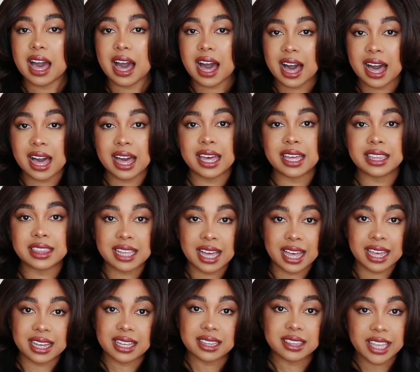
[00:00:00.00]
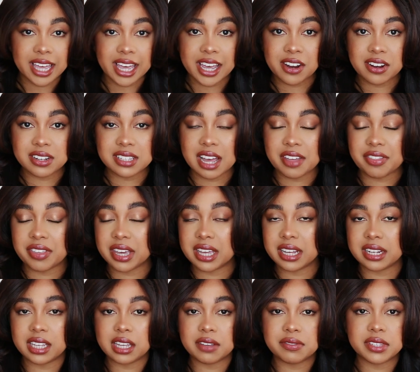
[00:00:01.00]
I like layers. I think
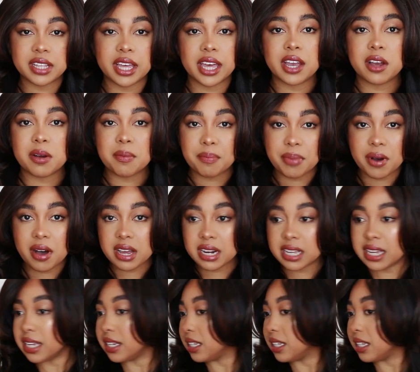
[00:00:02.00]
it gives the hair body,